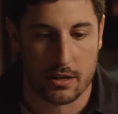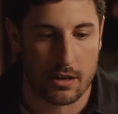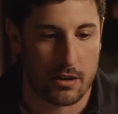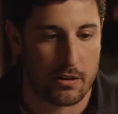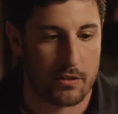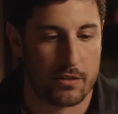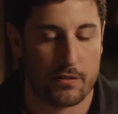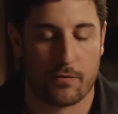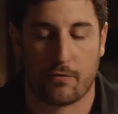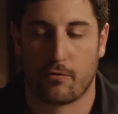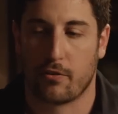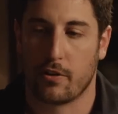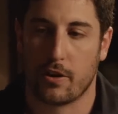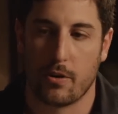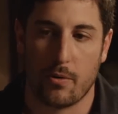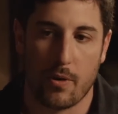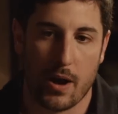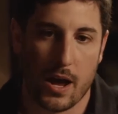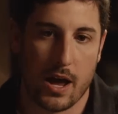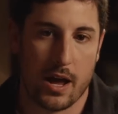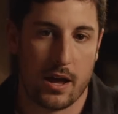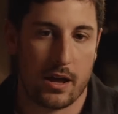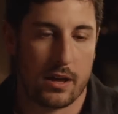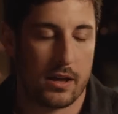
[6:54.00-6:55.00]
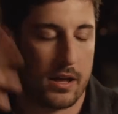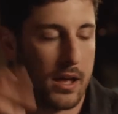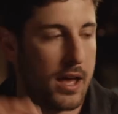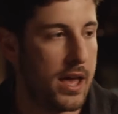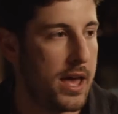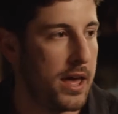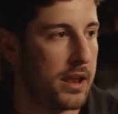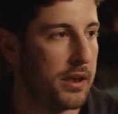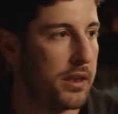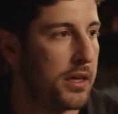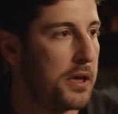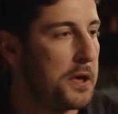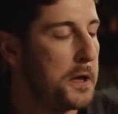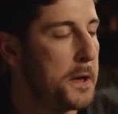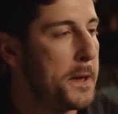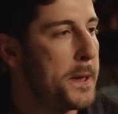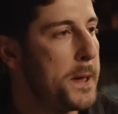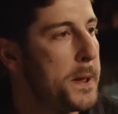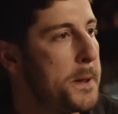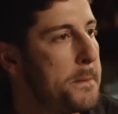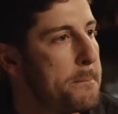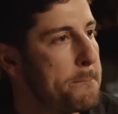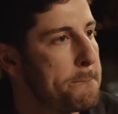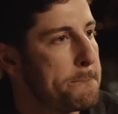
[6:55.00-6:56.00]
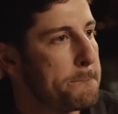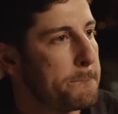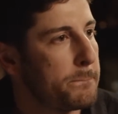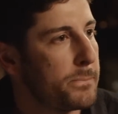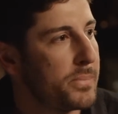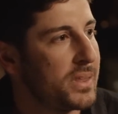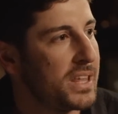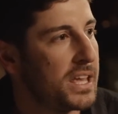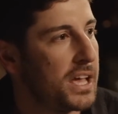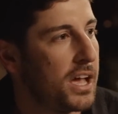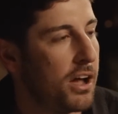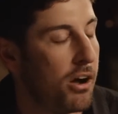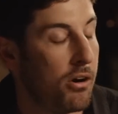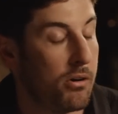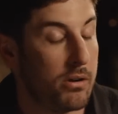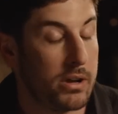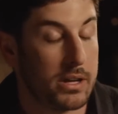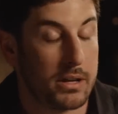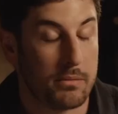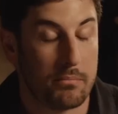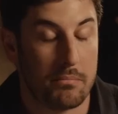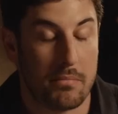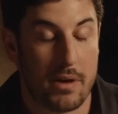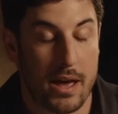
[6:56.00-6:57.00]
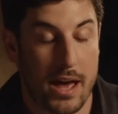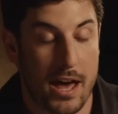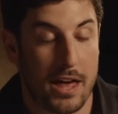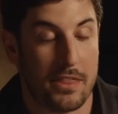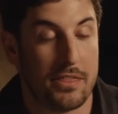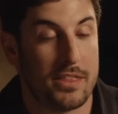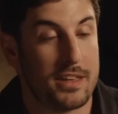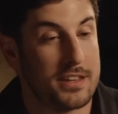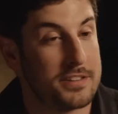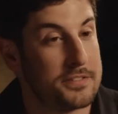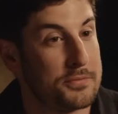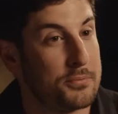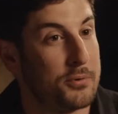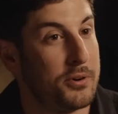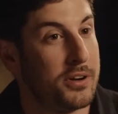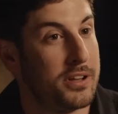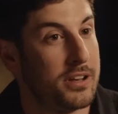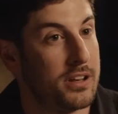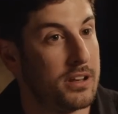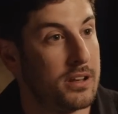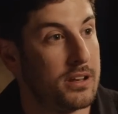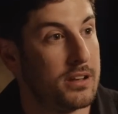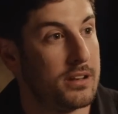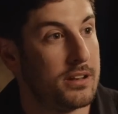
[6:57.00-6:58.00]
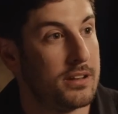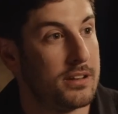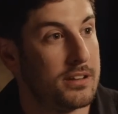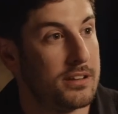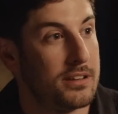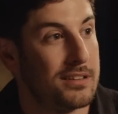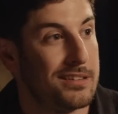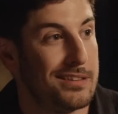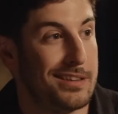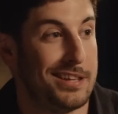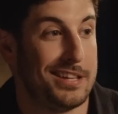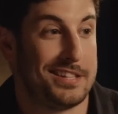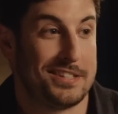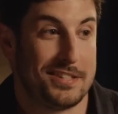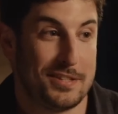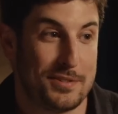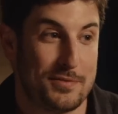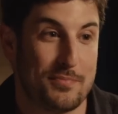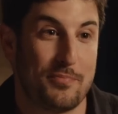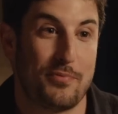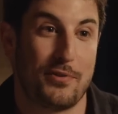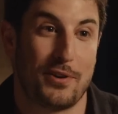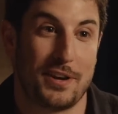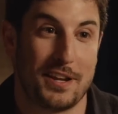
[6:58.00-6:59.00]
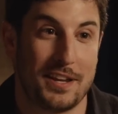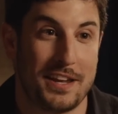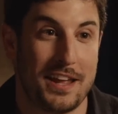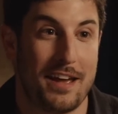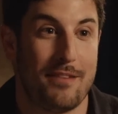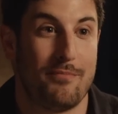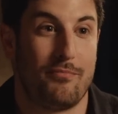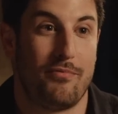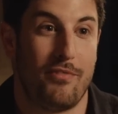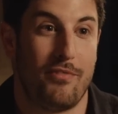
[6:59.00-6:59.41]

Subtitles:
near the freeway and going, man, this is pretty damn